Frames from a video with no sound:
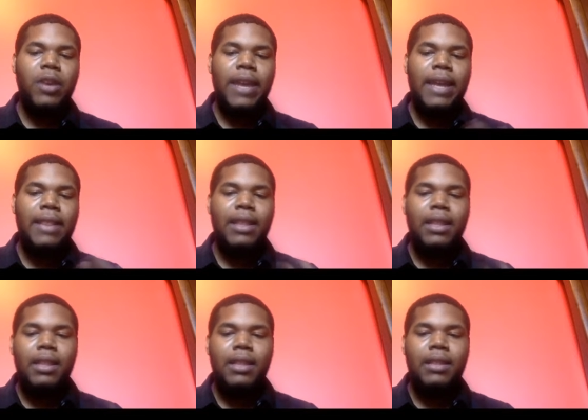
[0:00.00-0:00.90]
in
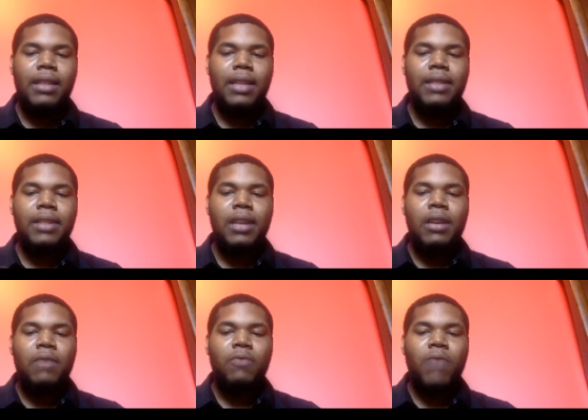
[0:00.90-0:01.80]
this
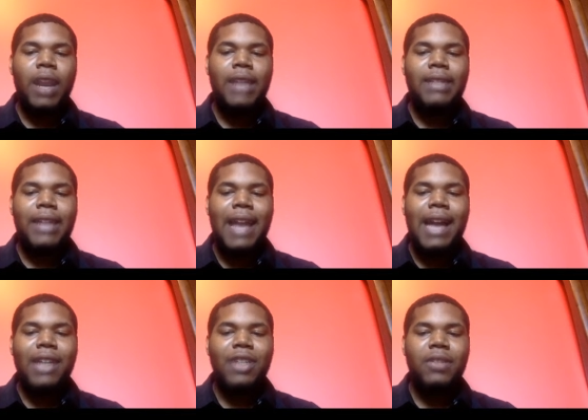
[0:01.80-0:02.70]
rising
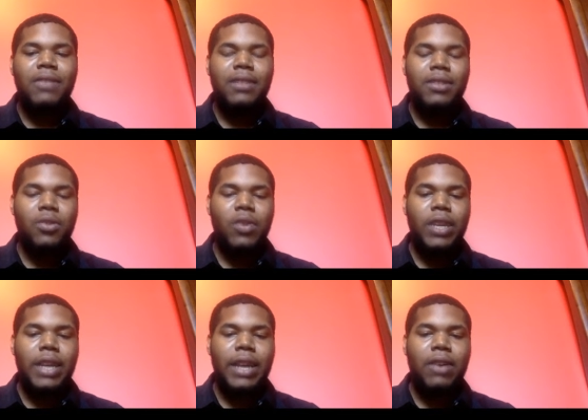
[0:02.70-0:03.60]
action of this
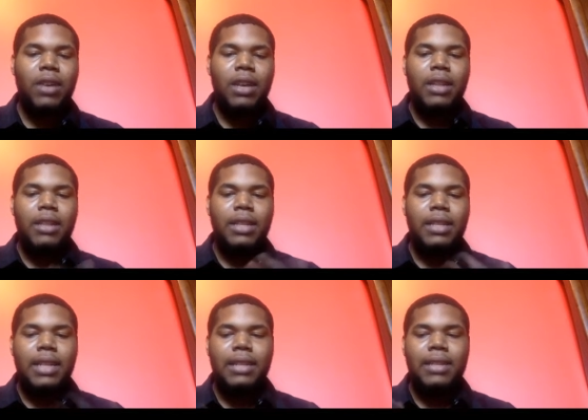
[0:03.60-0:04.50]
story now, the
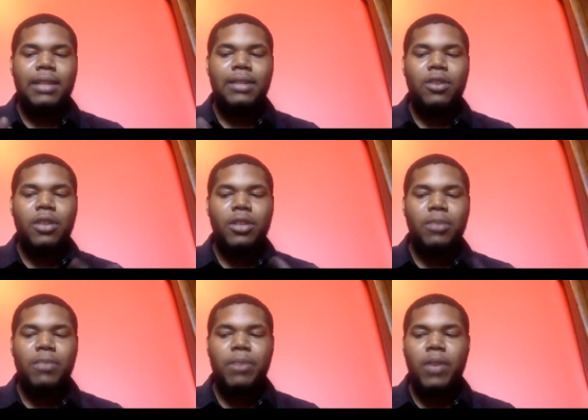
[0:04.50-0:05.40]
intensity starting to
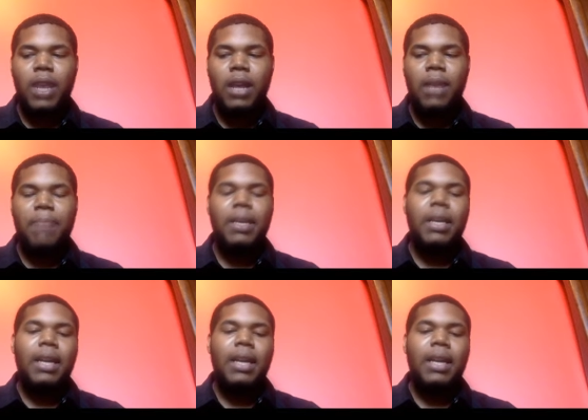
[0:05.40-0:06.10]
build up.